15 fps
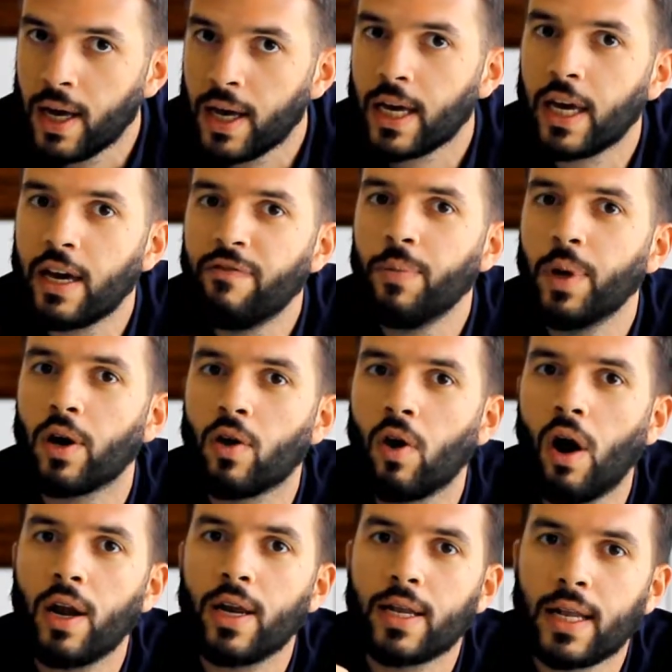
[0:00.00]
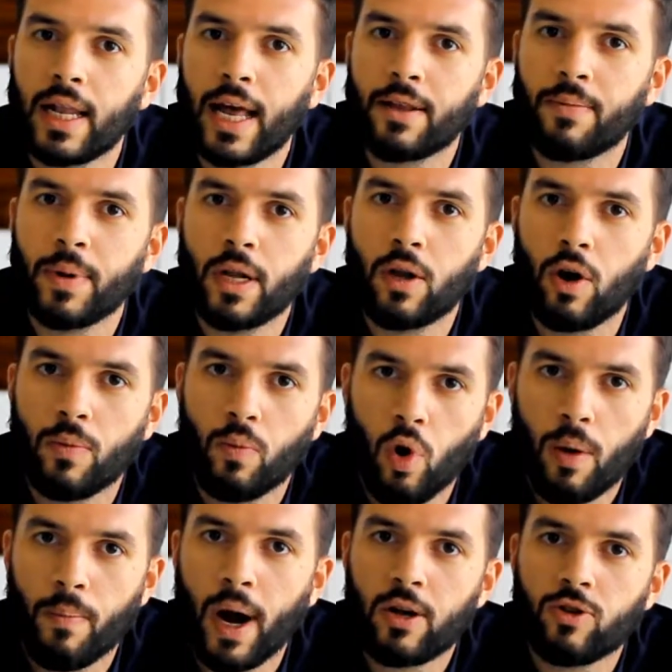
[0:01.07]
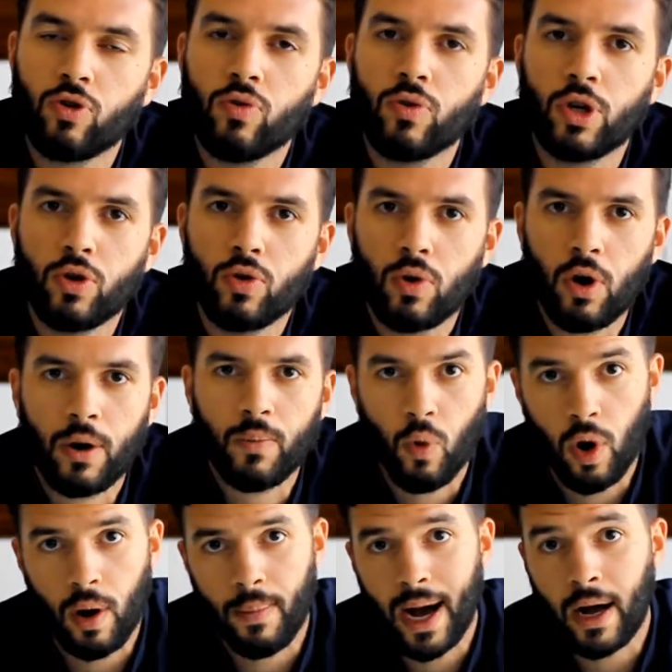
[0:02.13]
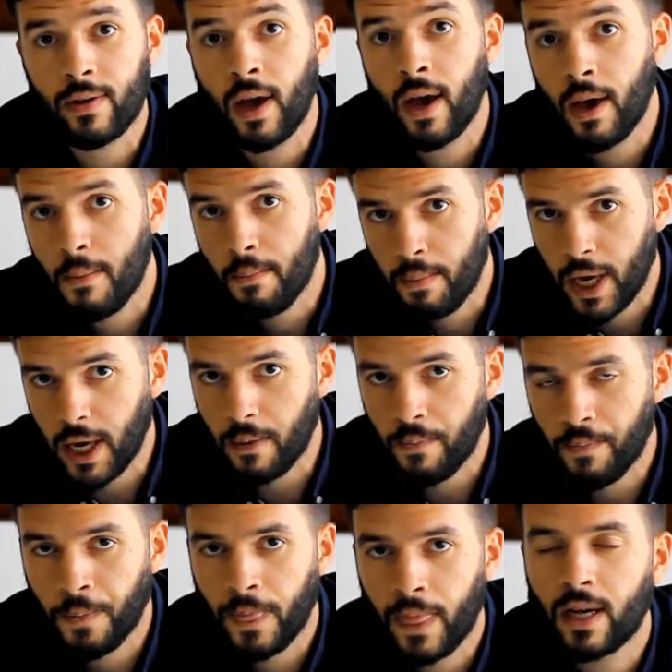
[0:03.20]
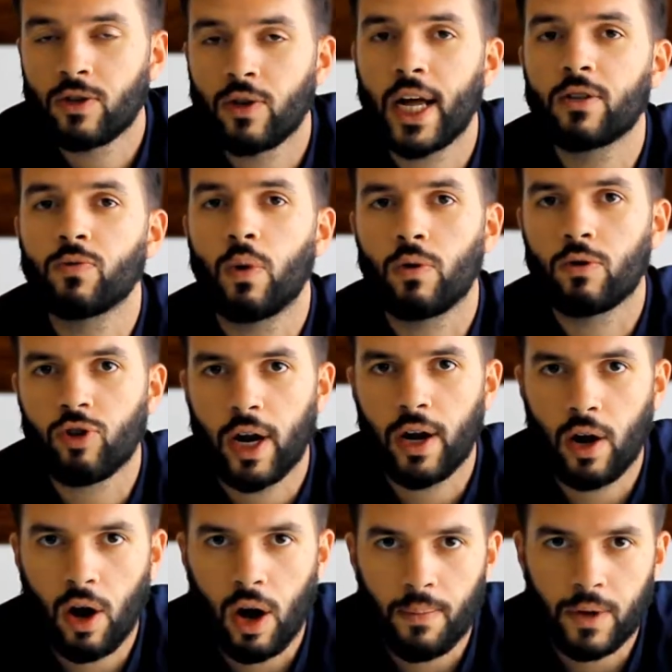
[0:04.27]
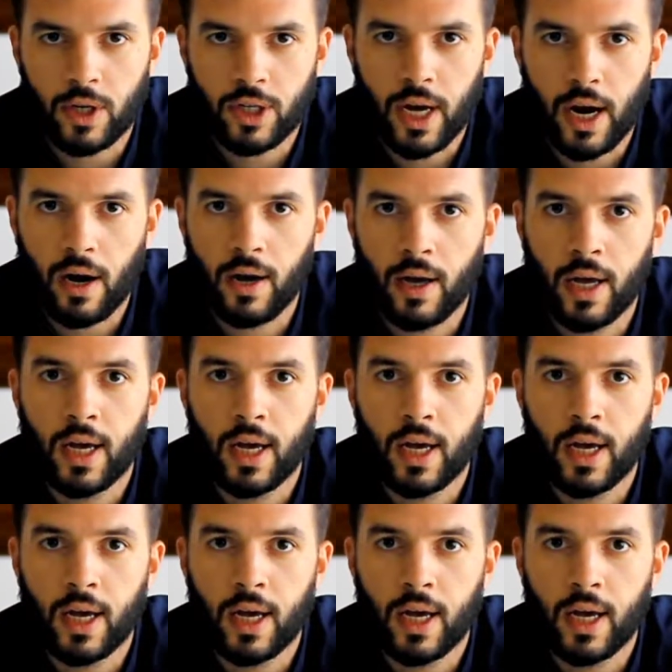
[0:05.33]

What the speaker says: Give me a call and let me learn more about you, and you learn more about me. So that's what we're trying to accomplish there.